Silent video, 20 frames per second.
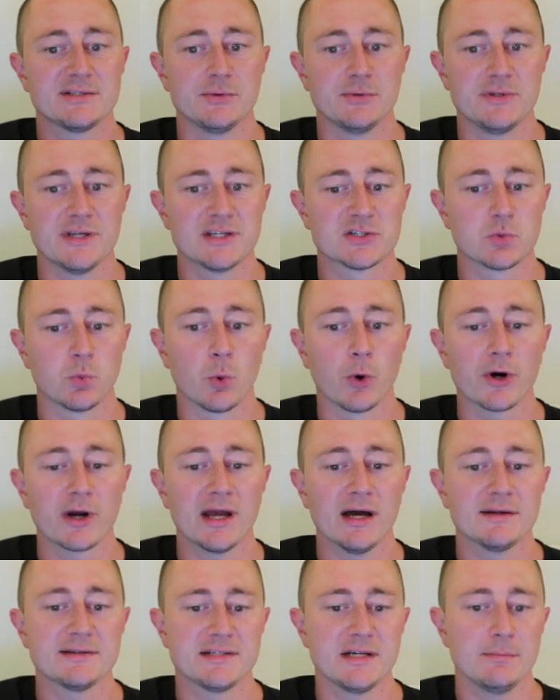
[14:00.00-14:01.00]
to this
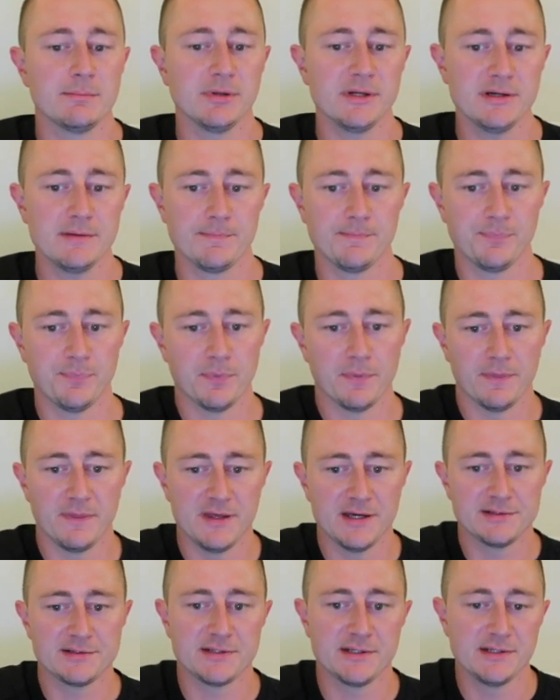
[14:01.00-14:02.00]
workout template,
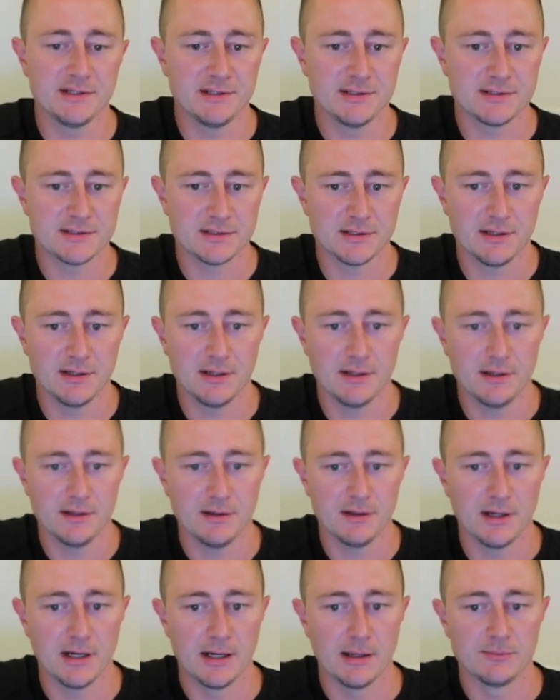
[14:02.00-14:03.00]
this is
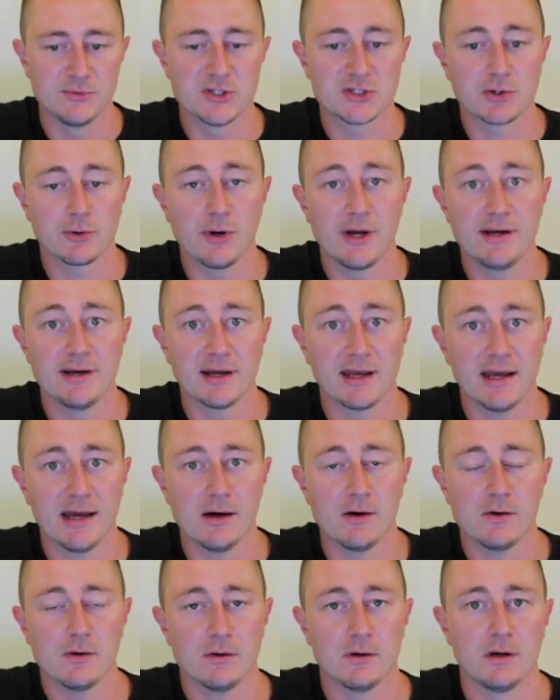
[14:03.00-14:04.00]
just create an
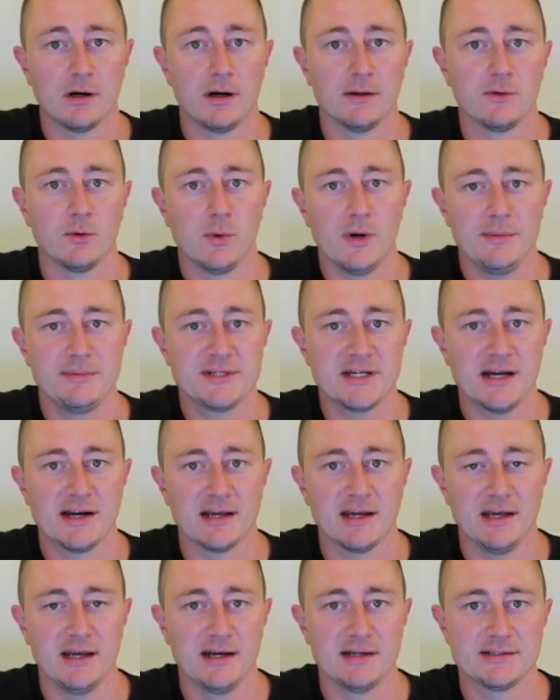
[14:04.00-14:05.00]
account on the website.
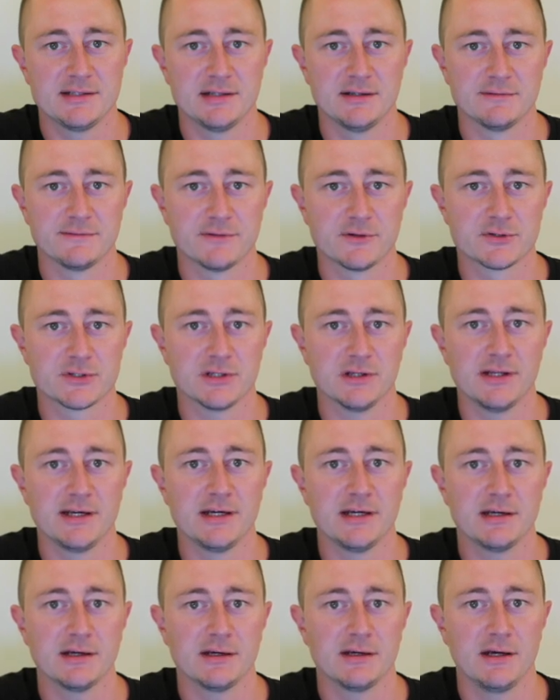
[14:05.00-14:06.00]
Again, it's in the first
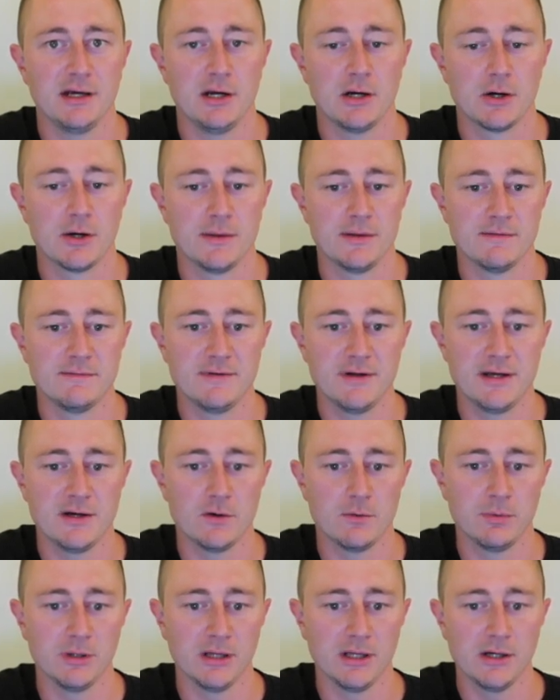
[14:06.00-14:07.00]
link here in the
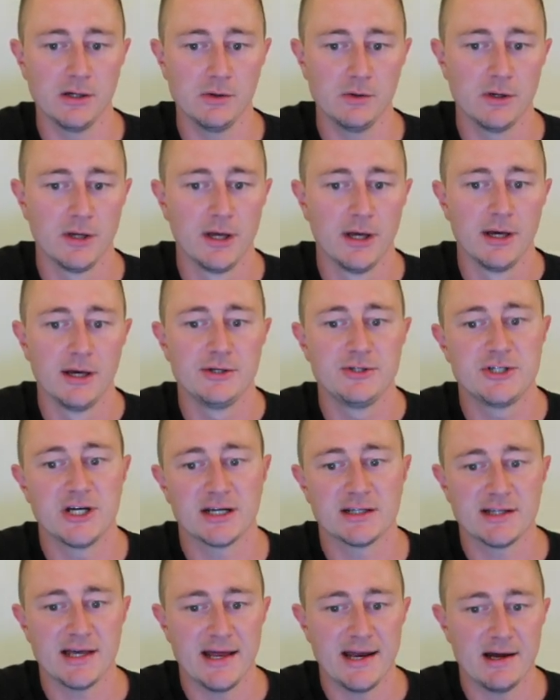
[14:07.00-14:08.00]
video below.
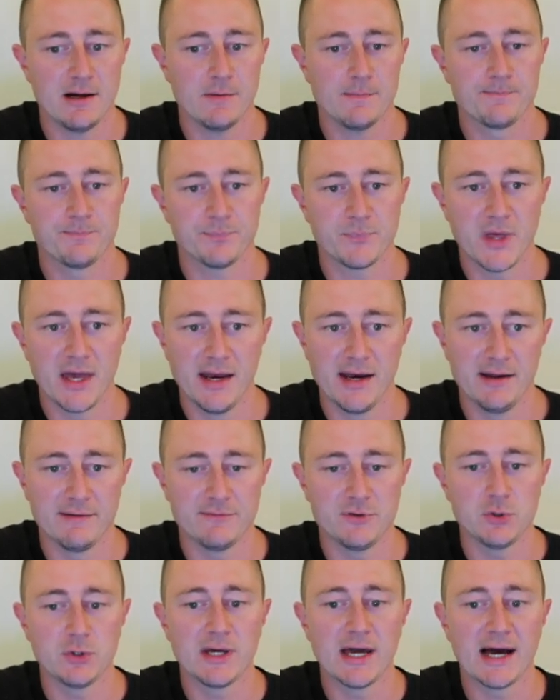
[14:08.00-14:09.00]
Check that out. And
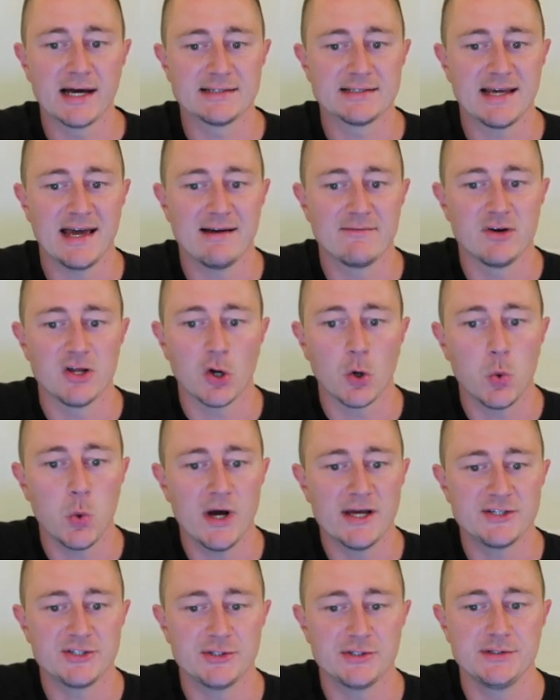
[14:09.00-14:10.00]
if you guys have any
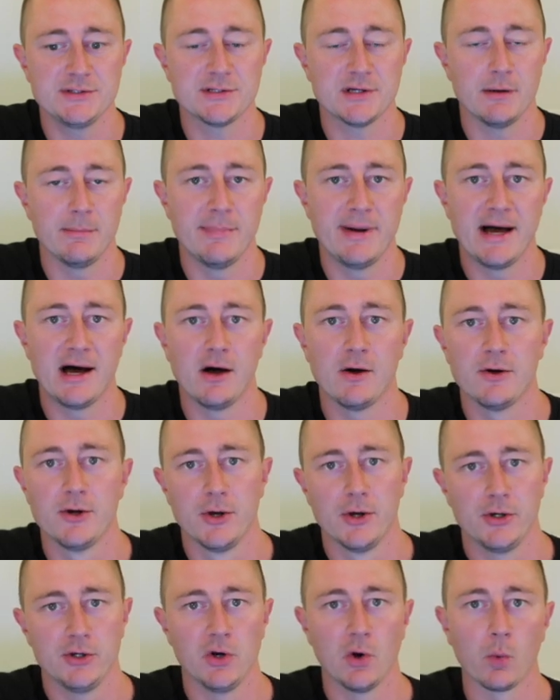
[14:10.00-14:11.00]
questions about
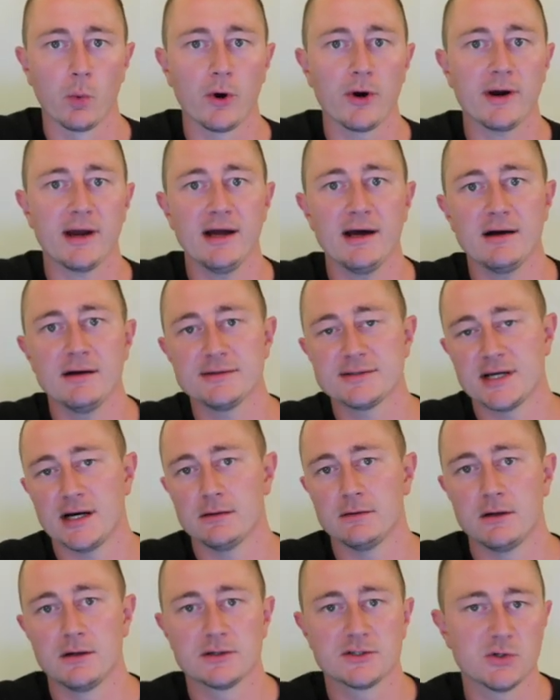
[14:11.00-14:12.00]
your workouts, how
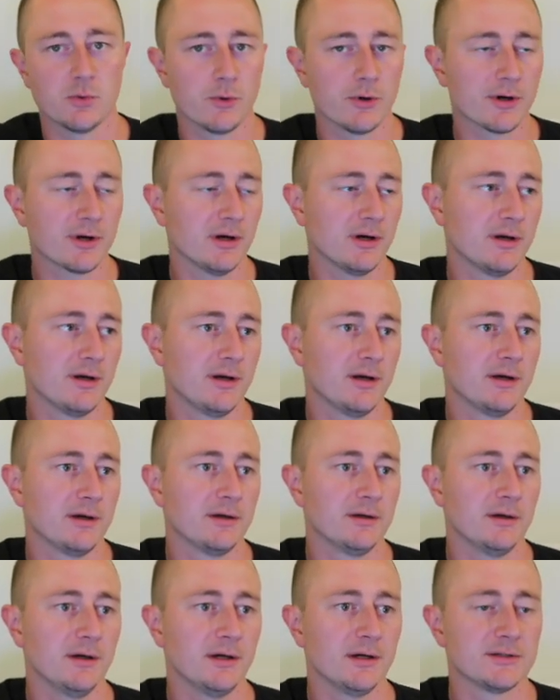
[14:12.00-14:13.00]
long to work on
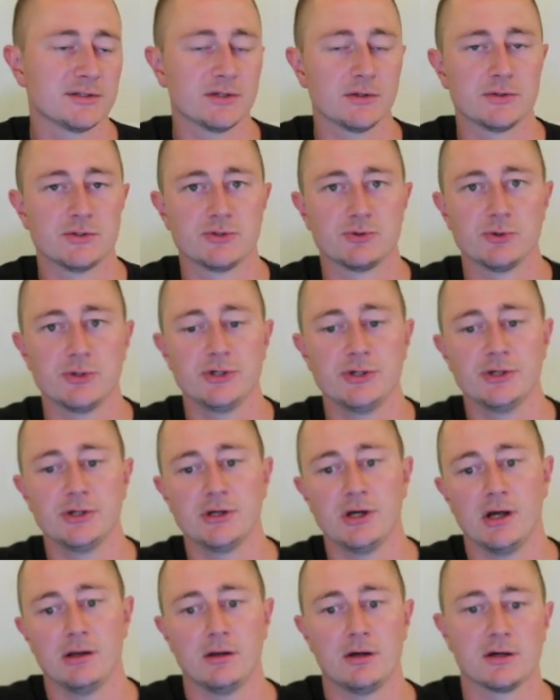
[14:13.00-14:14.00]
a certain drill,
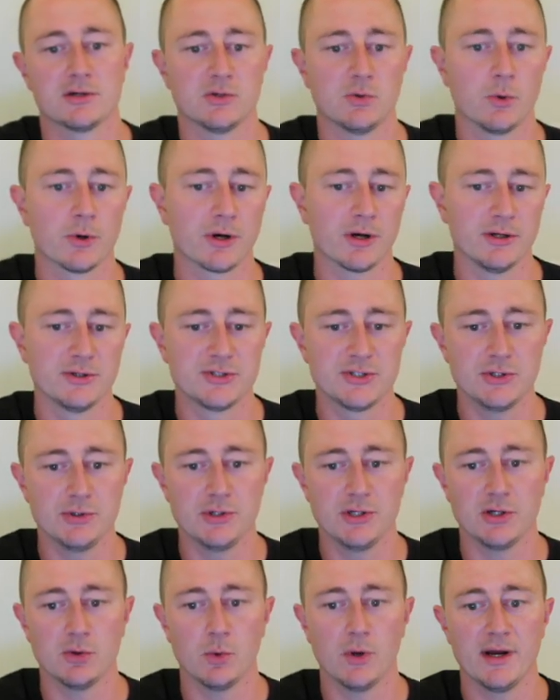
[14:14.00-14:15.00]
how long to work on
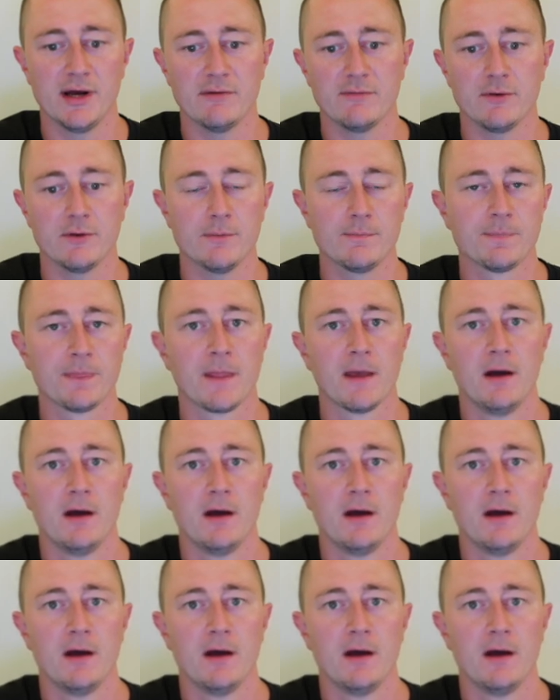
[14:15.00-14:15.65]
shooting, whatever,